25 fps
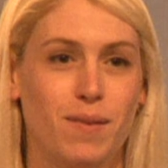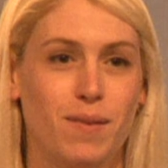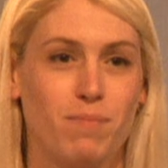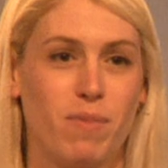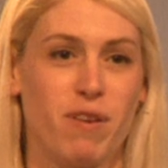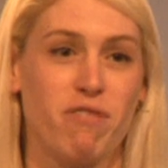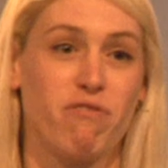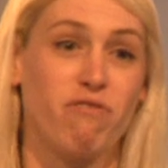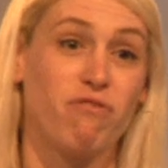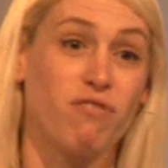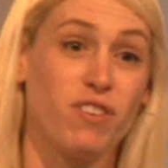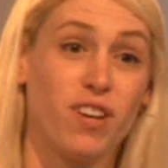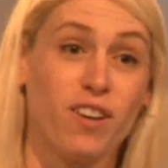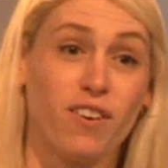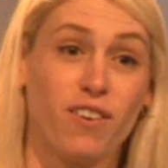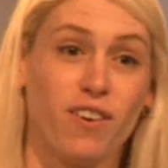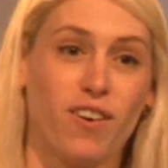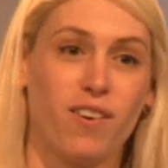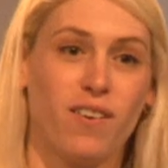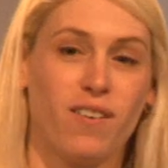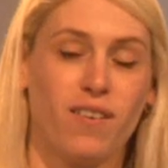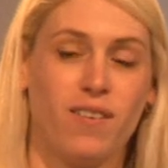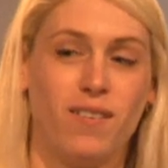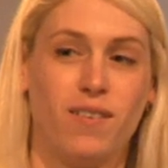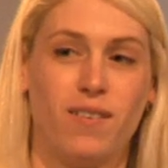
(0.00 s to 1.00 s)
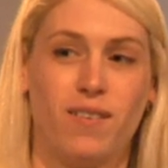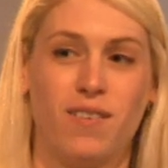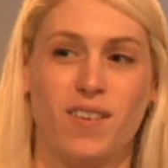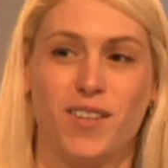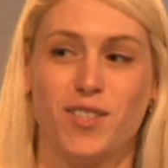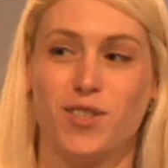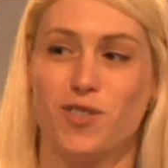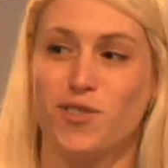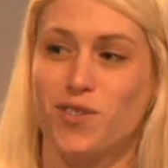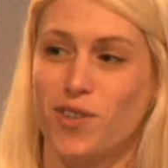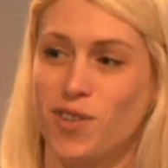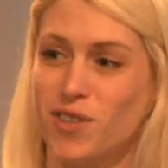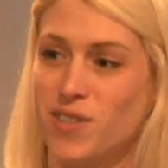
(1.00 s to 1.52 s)
by fear,
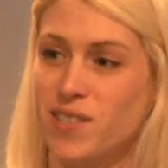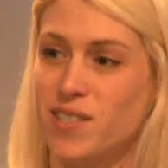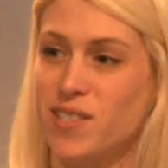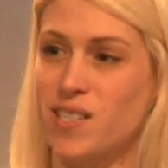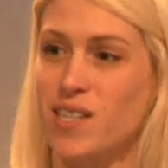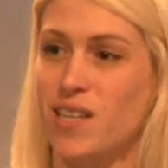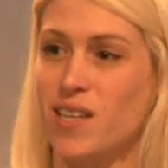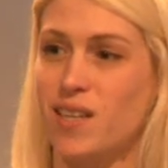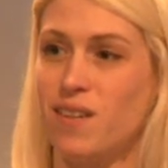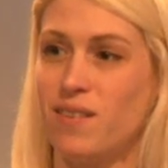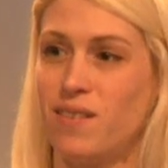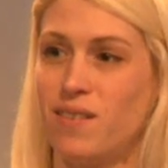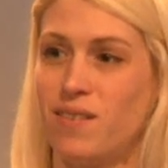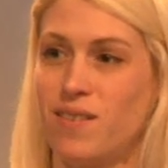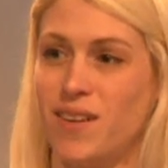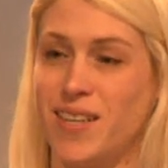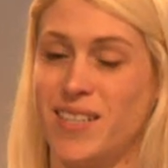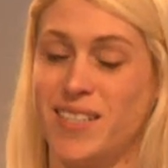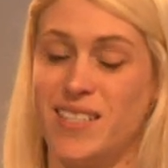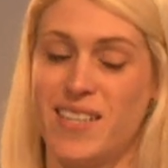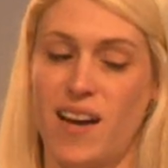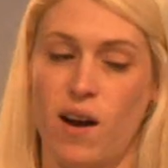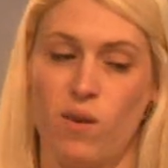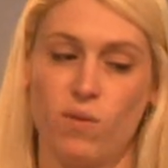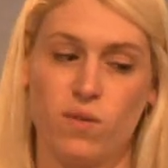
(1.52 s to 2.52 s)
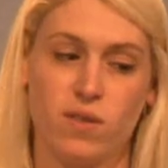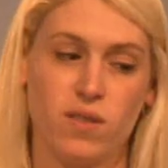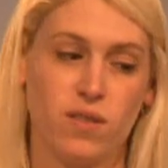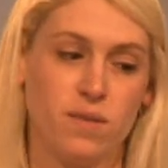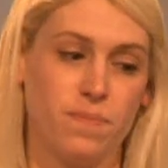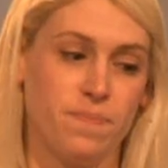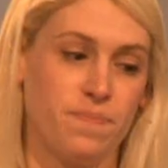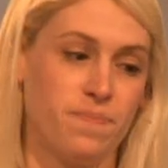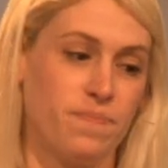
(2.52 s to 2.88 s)
uncertainty, and doubt.